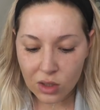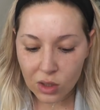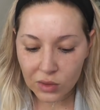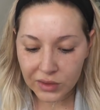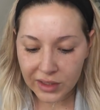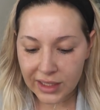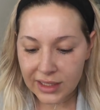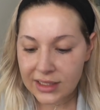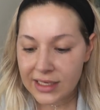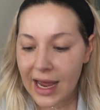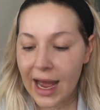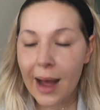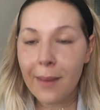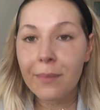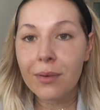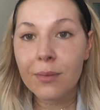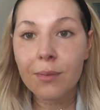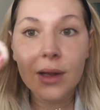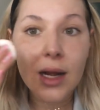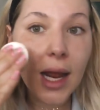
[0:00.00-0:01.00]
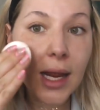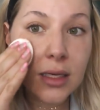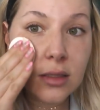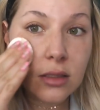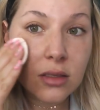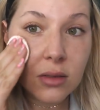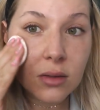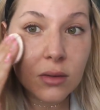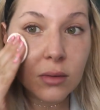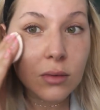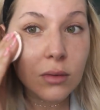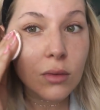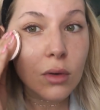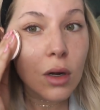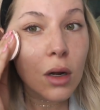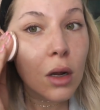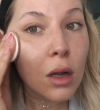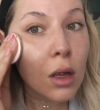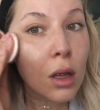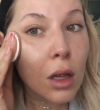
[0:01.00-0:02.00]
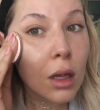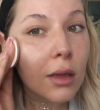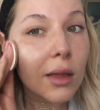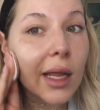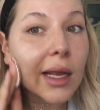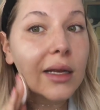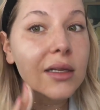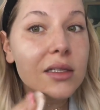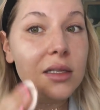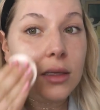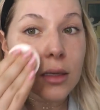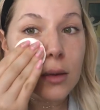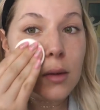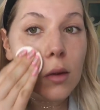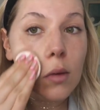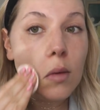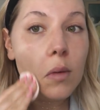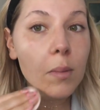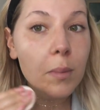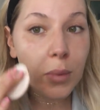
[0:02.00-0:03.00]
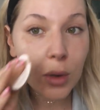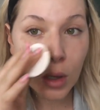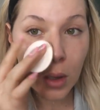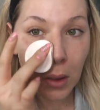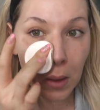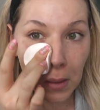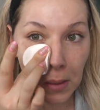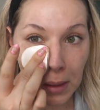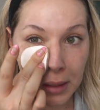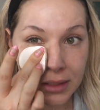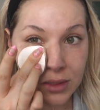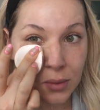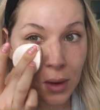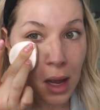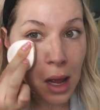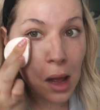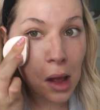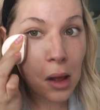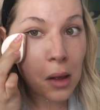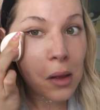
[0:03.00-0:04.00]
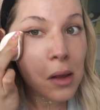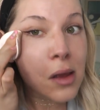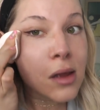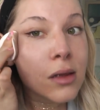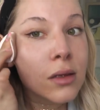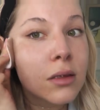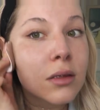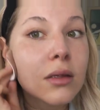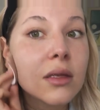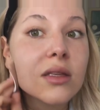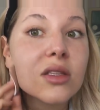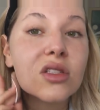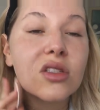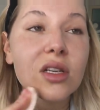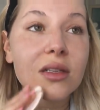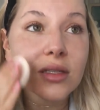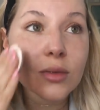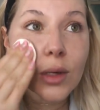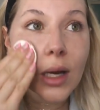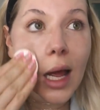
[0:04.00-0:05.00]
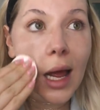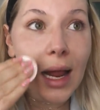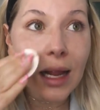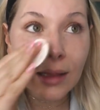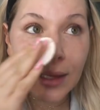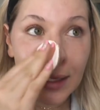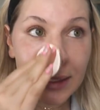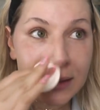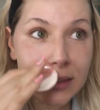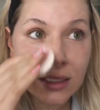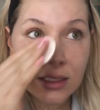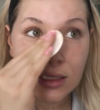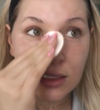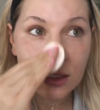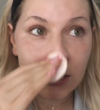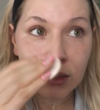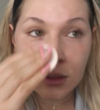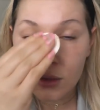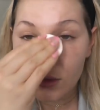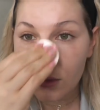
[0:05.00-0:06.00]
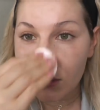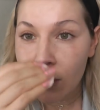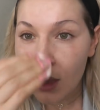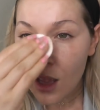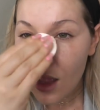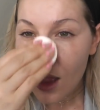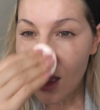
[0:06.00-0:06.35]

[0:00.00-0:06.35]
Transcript: to only tap, but I do like to pull as well it's just what I like to do.